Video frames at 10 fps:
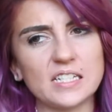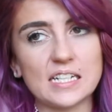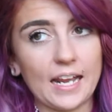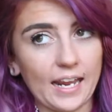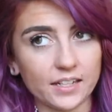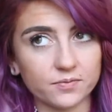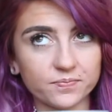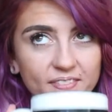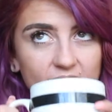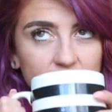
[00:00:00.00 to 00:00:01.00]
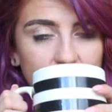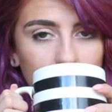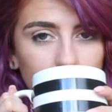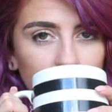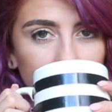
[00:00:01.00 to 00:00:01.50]
today. Looks
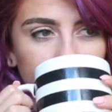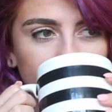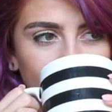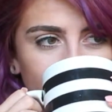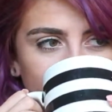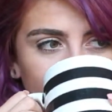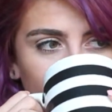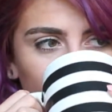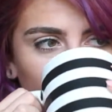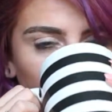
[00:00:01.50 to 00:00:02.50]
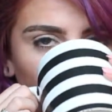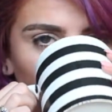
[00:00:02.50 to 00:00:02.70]
like a beautiful day outside.